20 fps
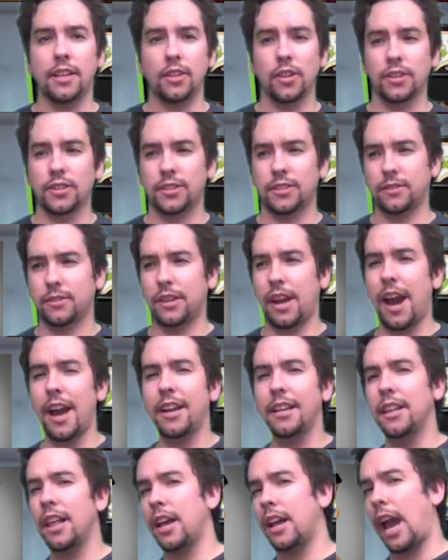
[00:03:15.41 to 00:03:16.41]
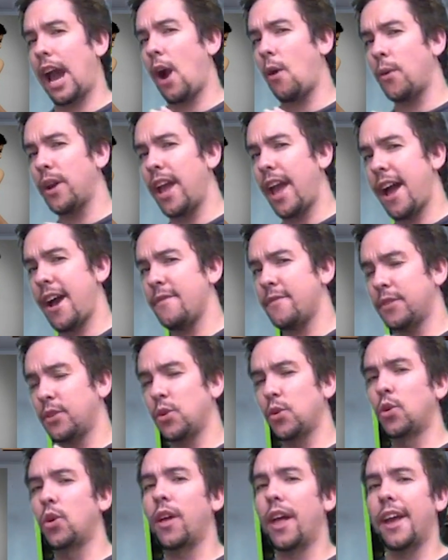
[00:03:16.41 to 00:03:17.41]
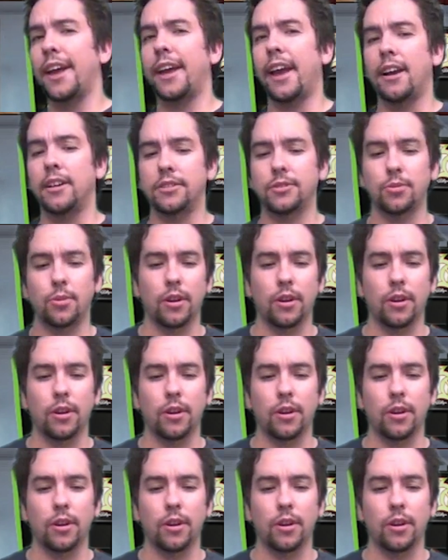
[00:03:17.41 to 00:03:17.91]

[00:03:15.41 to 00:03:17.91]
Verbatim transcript: looks kind of like how we have in Google Hangouts,